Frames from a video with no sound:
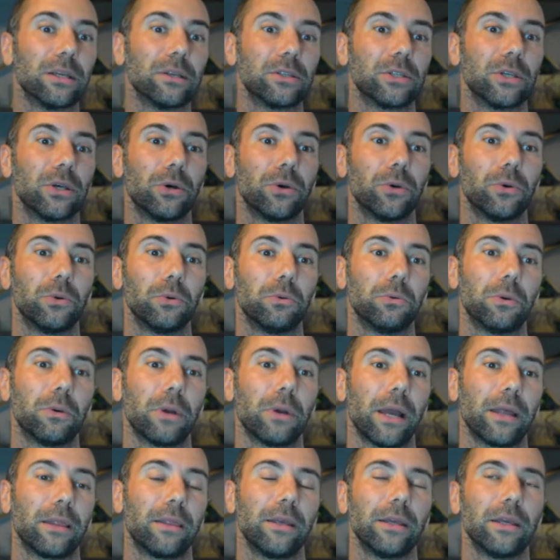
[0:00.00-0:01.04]
So
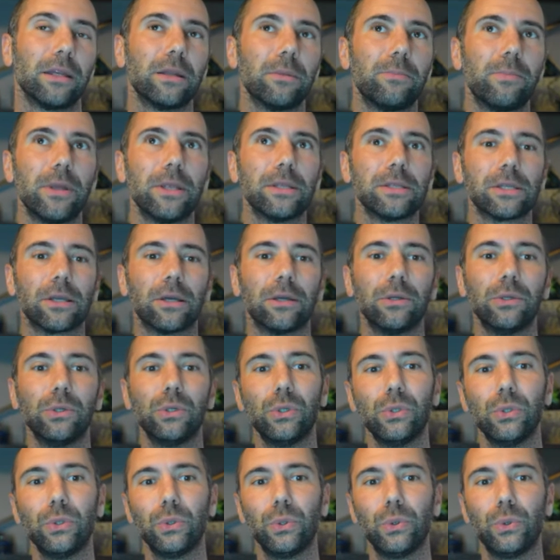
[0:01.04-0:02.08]
I think it depends on
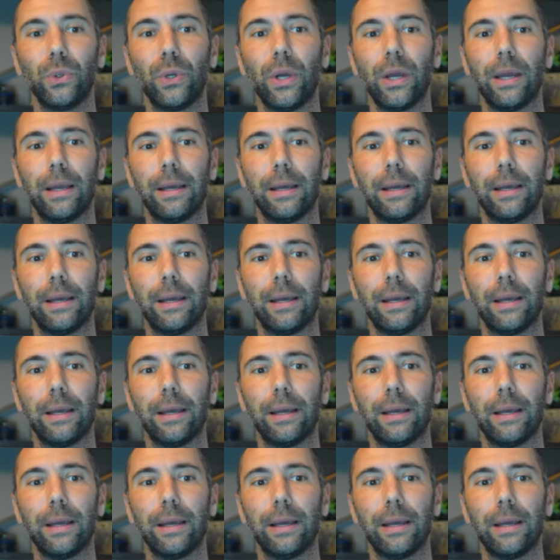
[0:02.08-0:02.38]
who